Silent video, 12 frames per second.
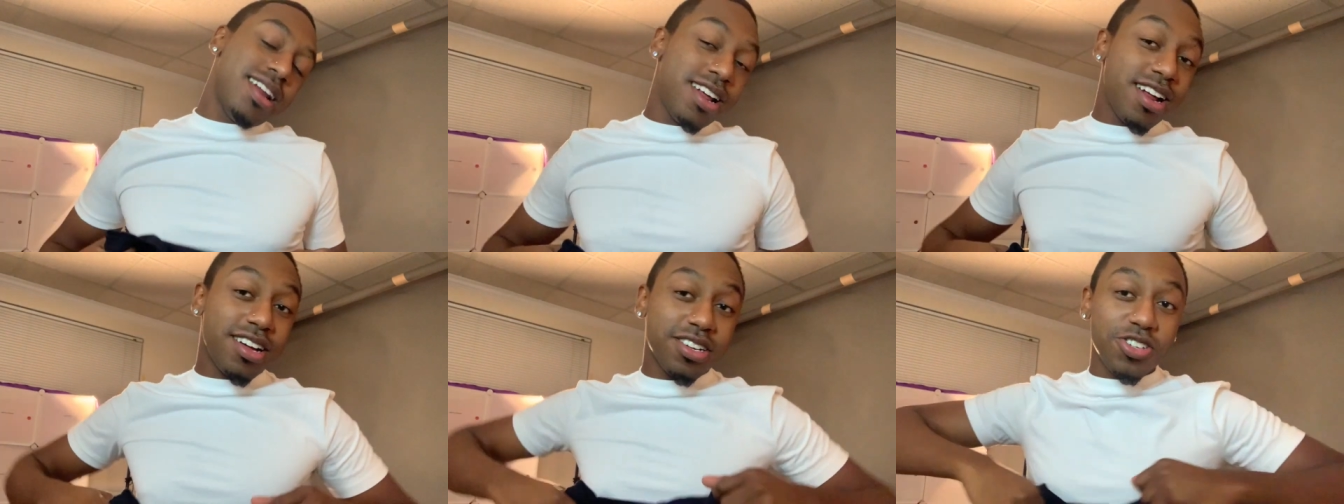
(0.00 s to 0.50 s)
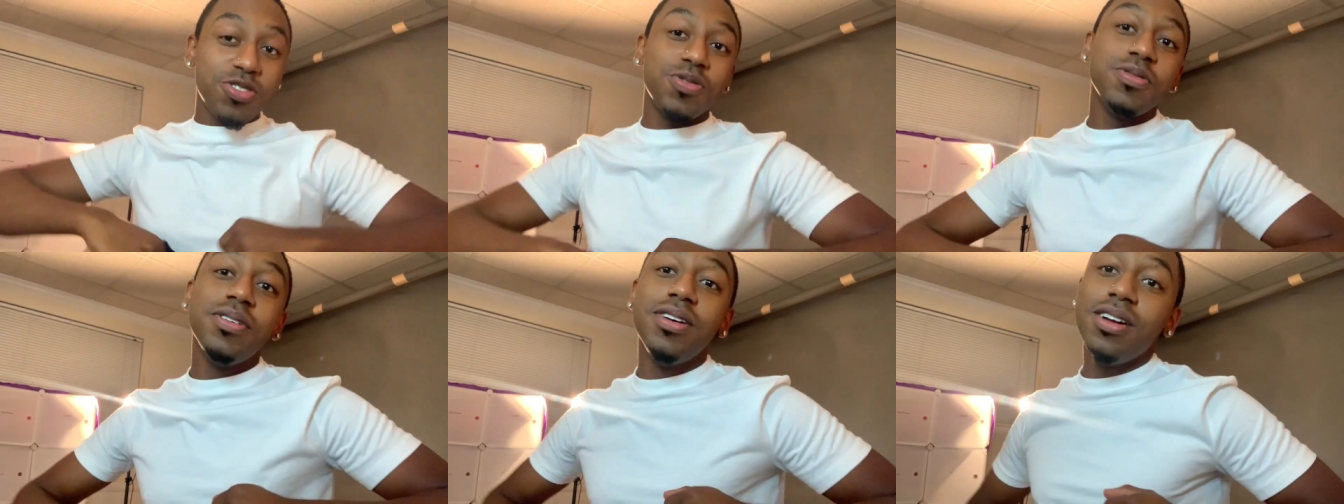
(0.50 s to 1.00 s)
It hugs
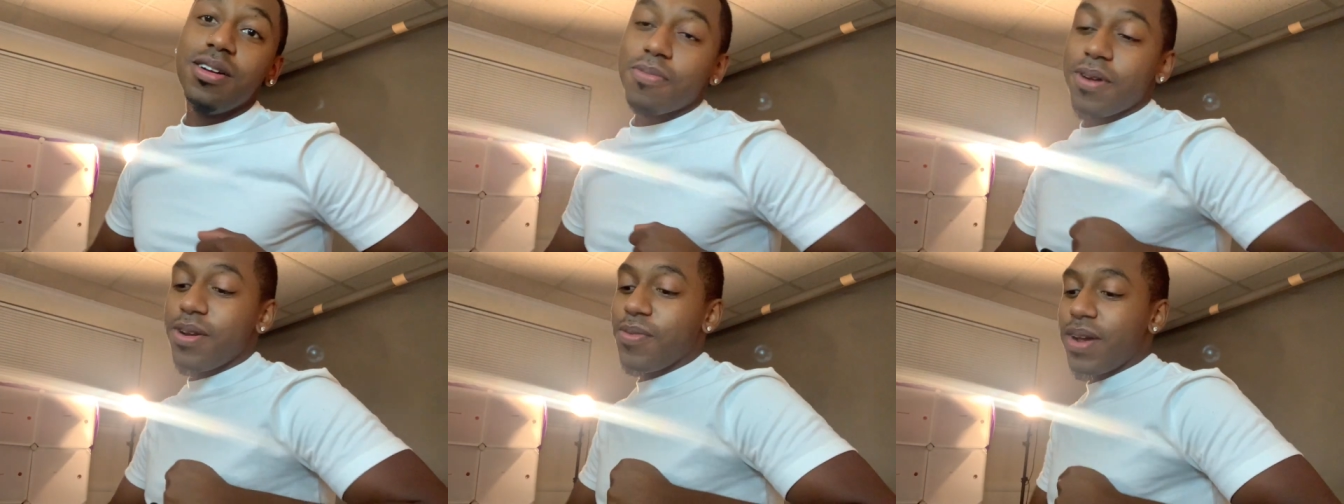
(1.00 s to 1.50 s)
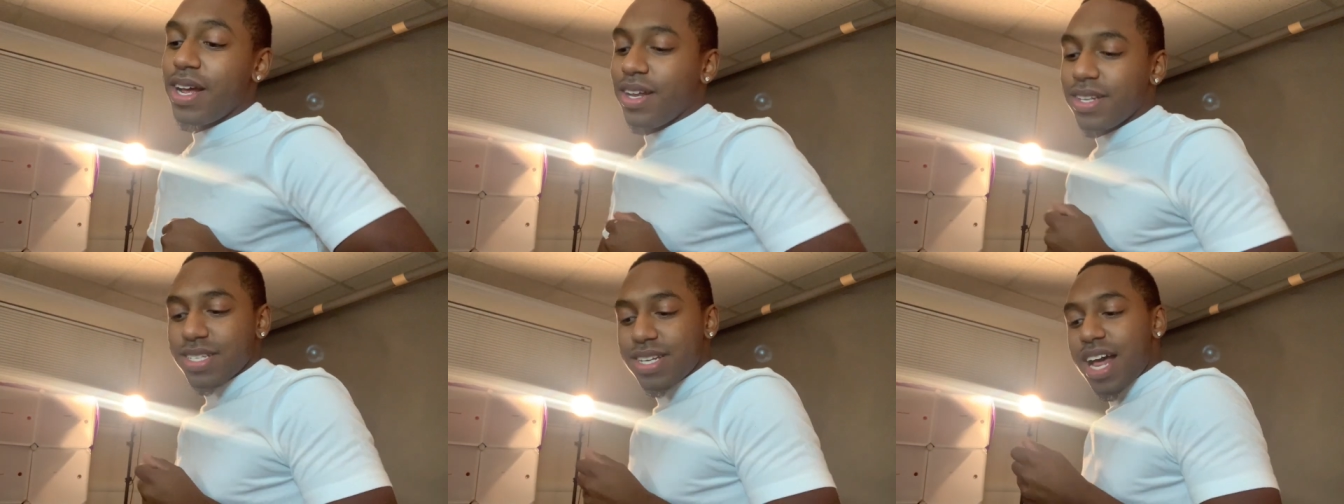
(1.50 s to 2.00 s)
you pretty well.
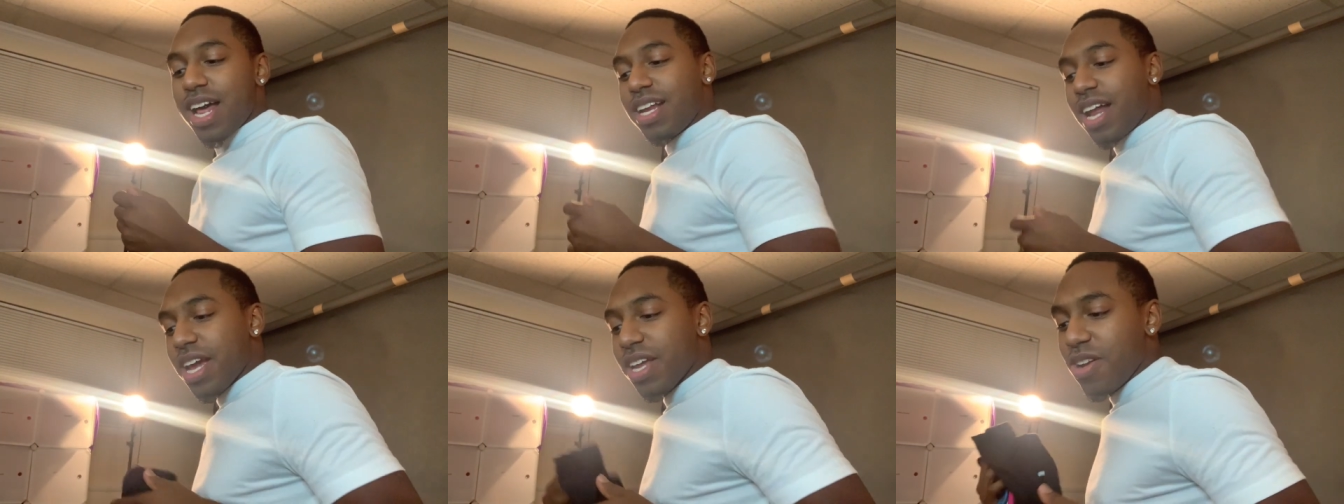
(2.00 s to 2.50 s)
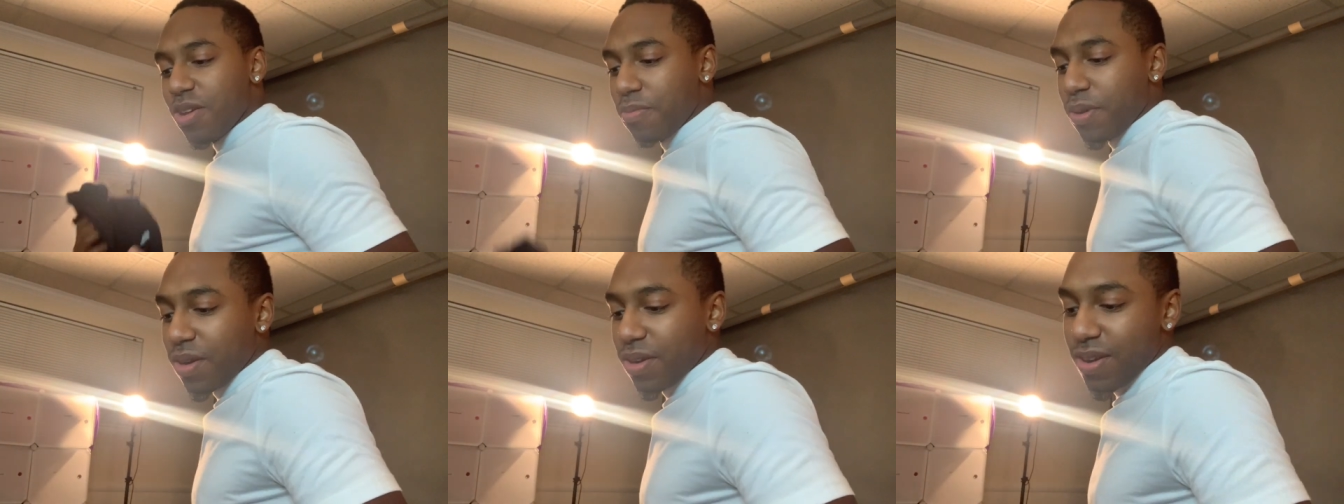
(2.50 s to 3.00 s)
It's not like, you know,
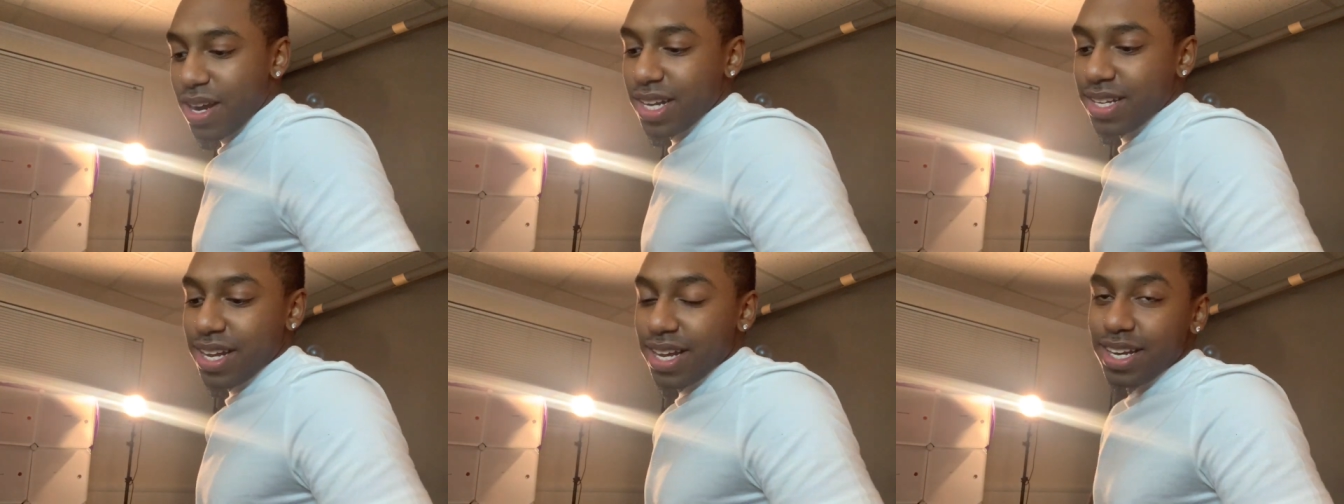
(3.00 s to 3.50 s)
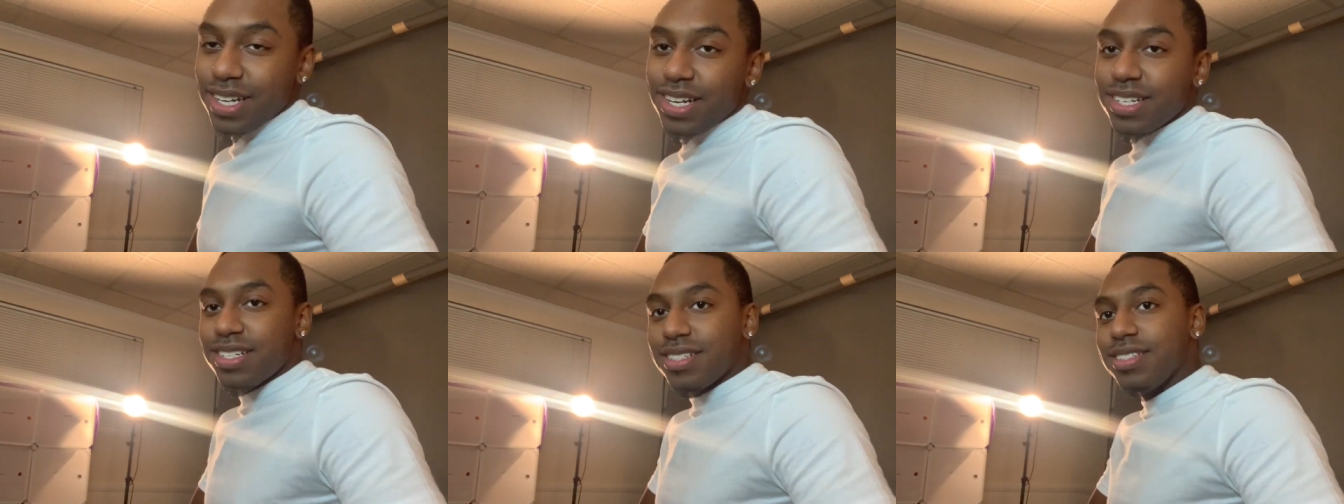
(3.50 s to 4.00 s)
bloated or anything, and it
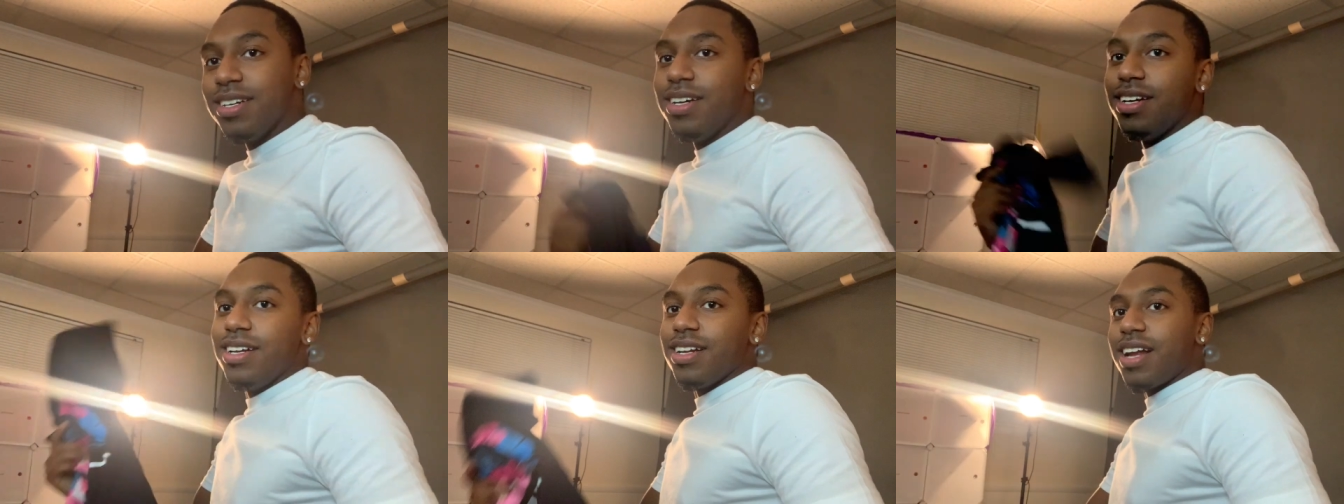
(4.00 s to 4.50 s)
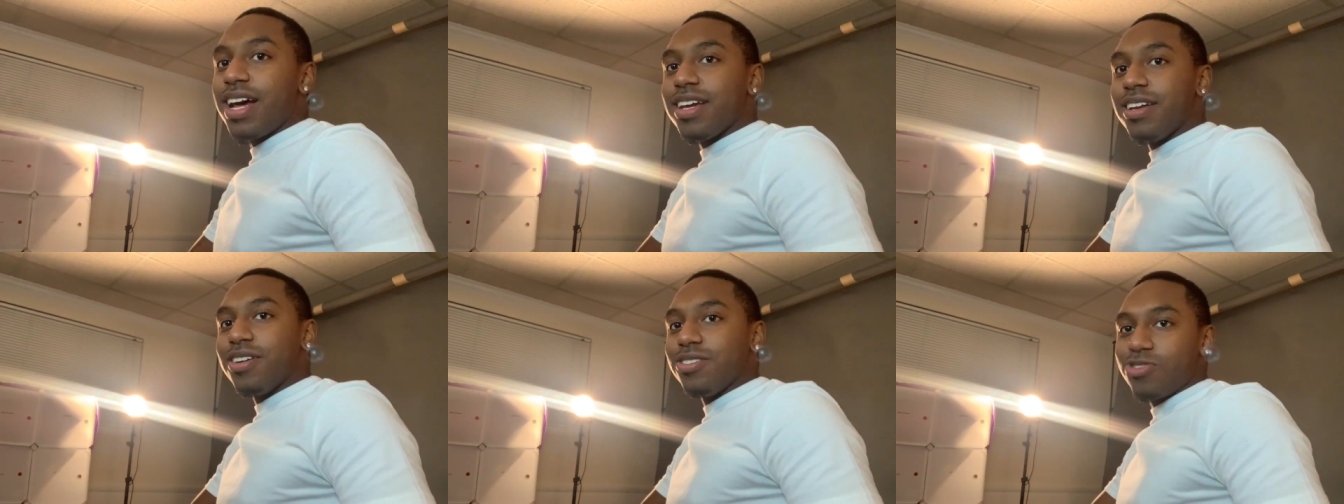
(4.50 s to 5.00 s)
doesn't, like, you
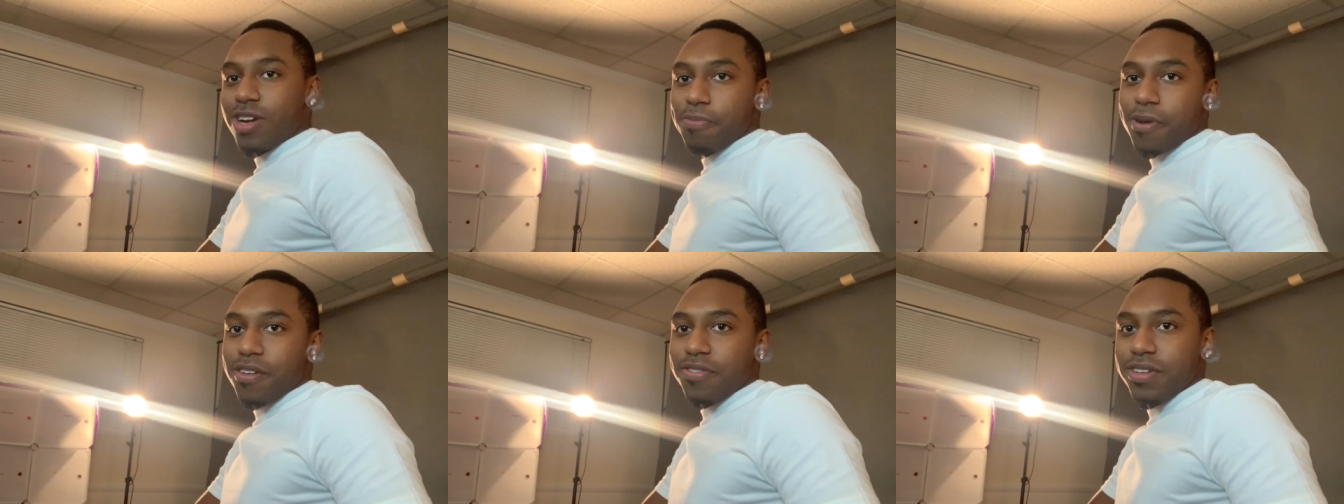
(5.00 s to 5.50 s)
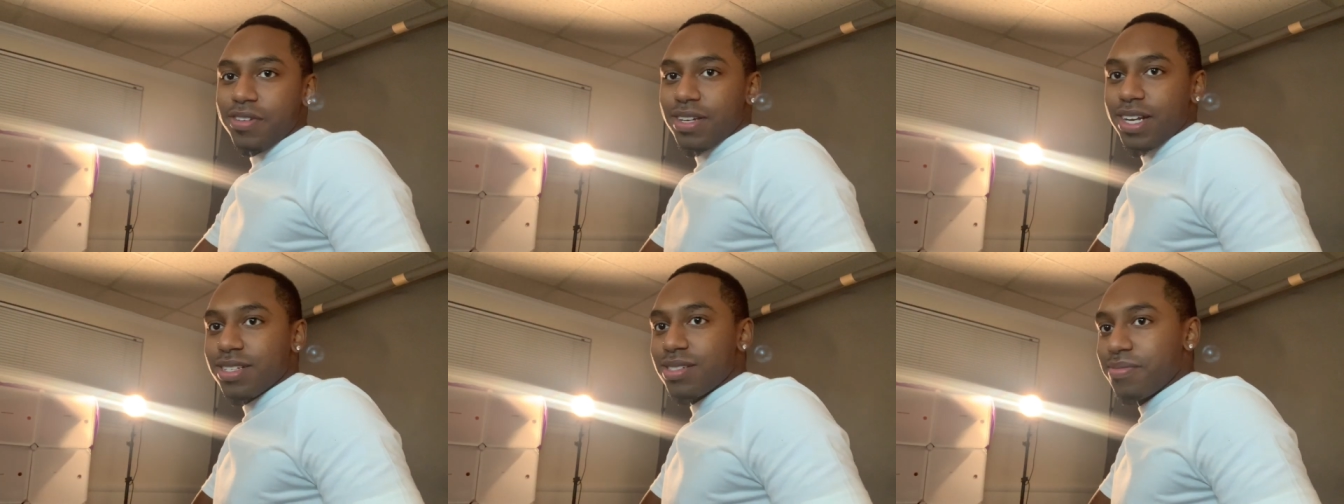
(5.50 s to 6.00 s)
know, drape off of you
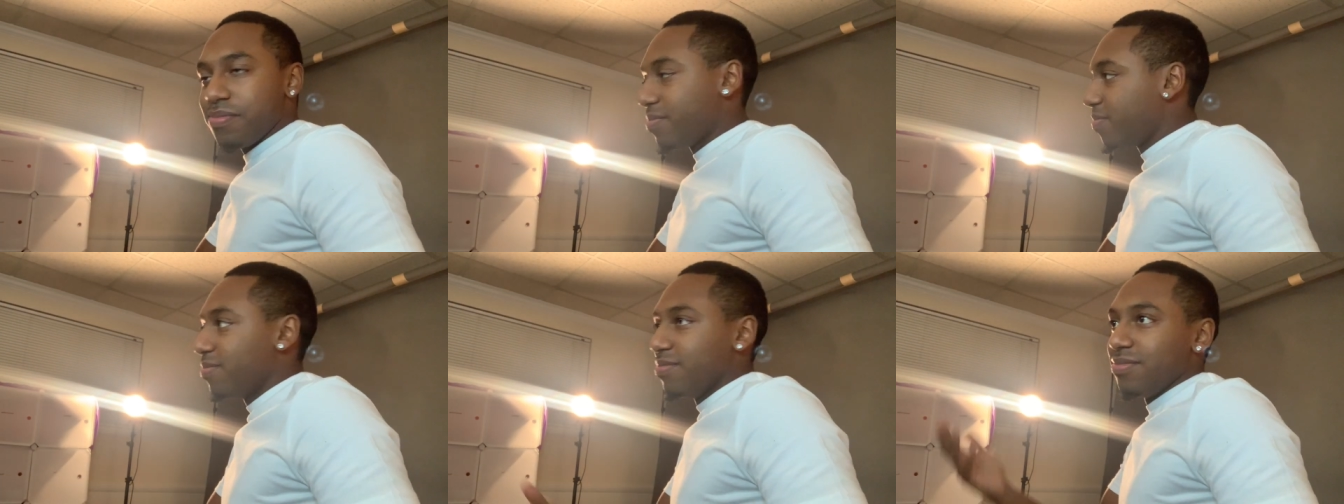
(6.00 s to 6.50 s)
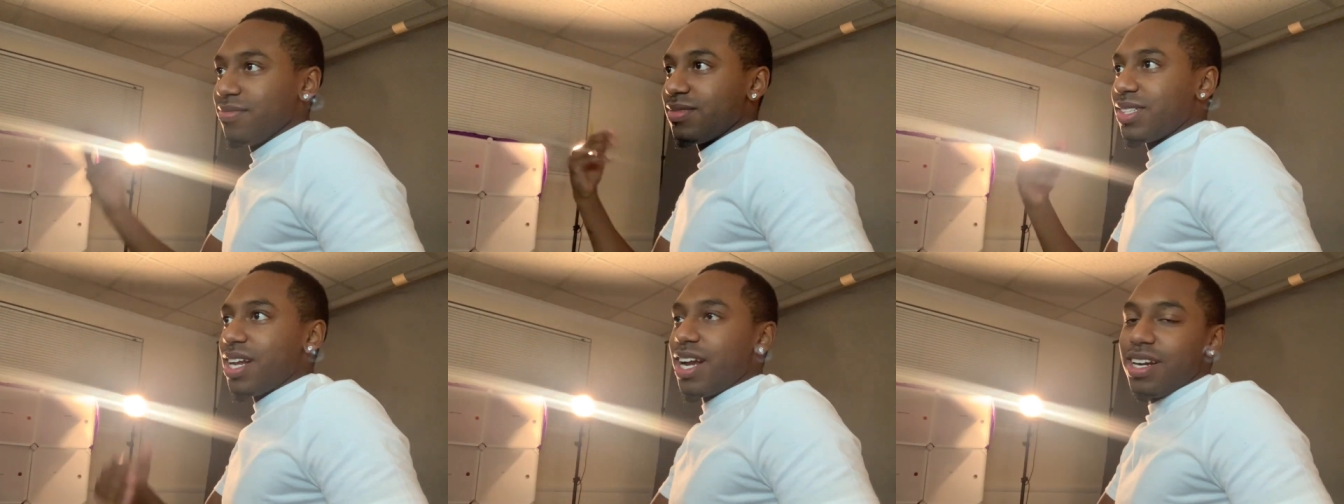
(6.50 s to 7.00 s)
like some,
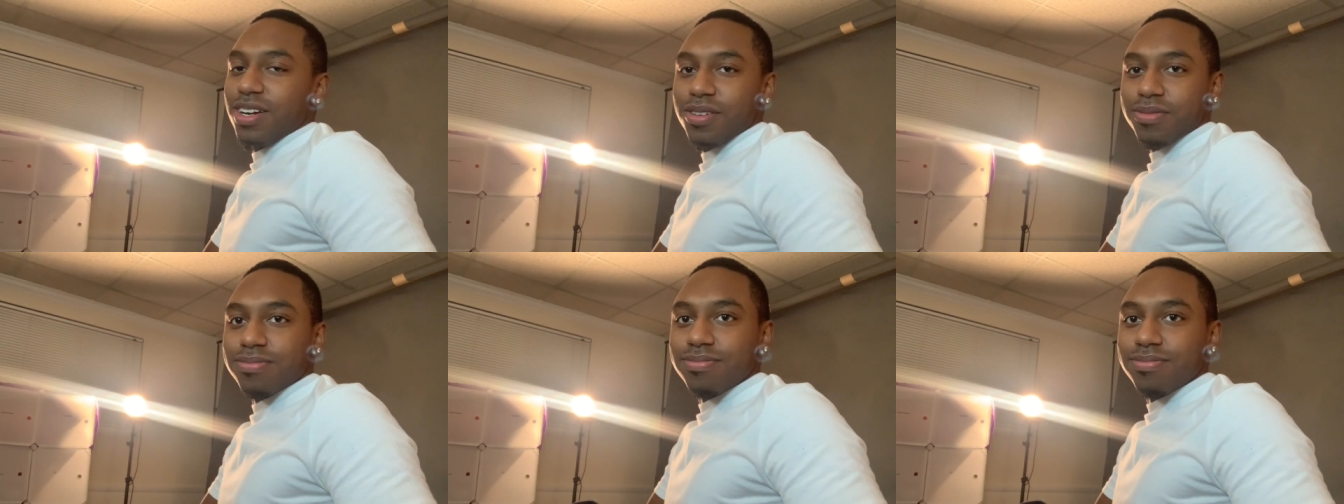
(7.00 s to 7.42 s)
I don't know,